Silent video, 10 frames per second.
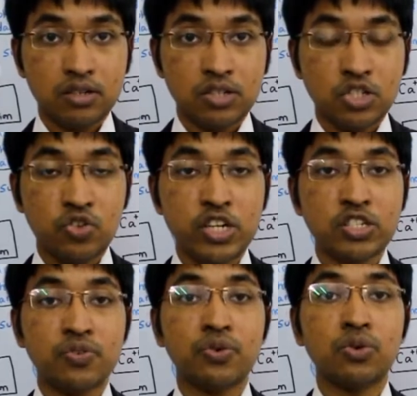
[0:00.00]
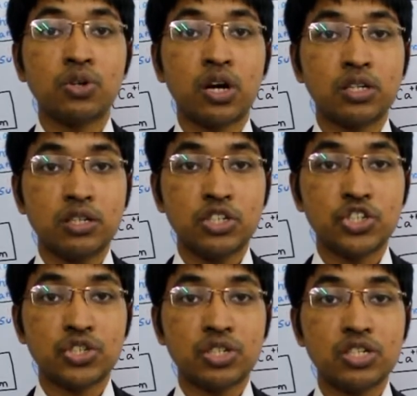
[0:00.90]
stressful
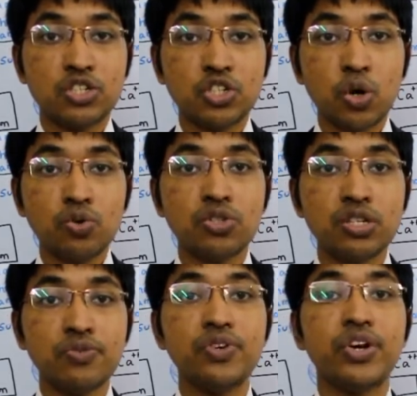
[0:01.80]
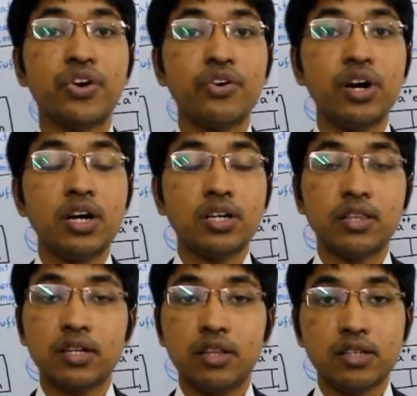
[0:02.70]
condition is so severe
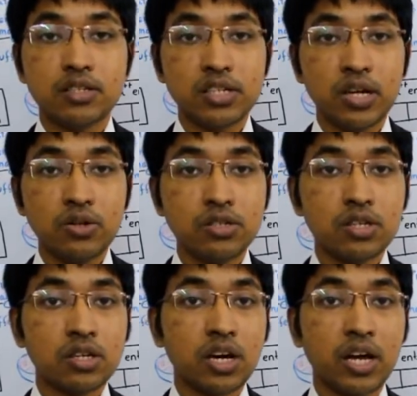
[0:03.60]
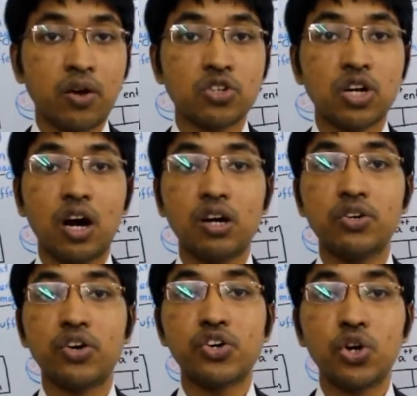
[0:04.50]
that the cells cannot
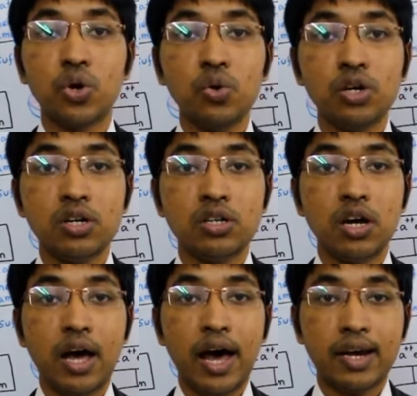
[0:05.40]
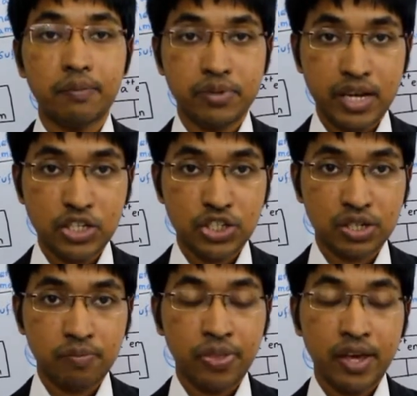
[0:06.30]
undergo
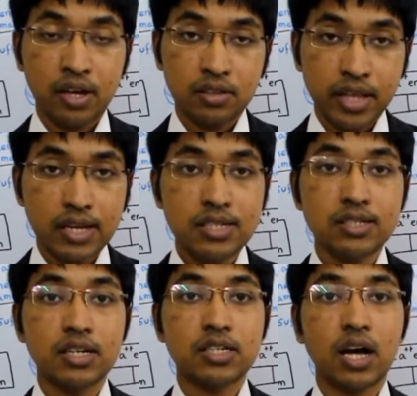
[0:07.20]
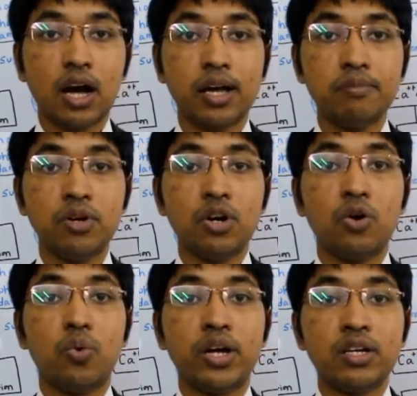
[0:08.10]
adaptation. That is the time
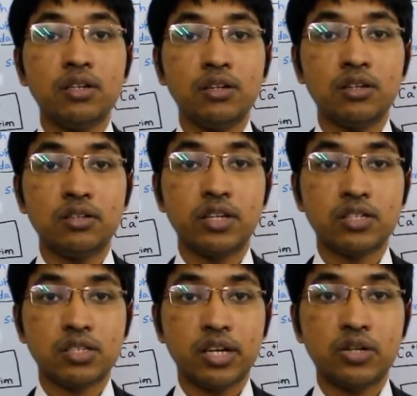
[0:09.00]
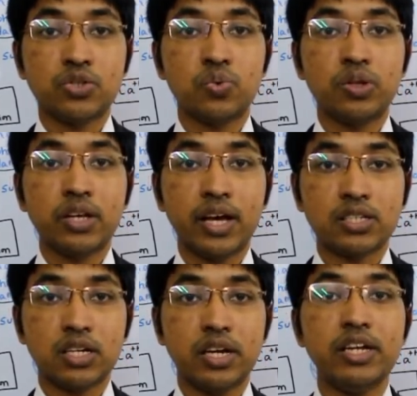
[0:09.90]
when the cells will
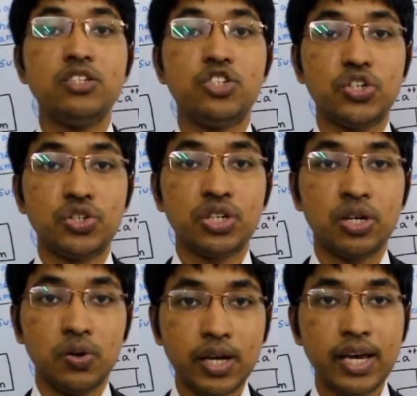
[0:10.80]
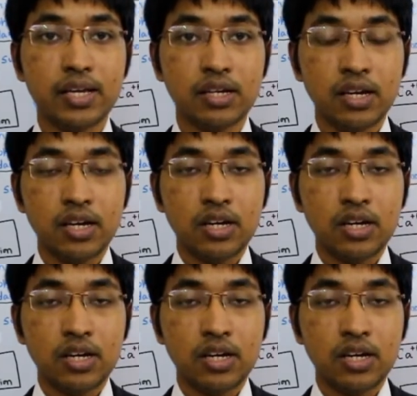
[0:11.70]
get injured. Okay,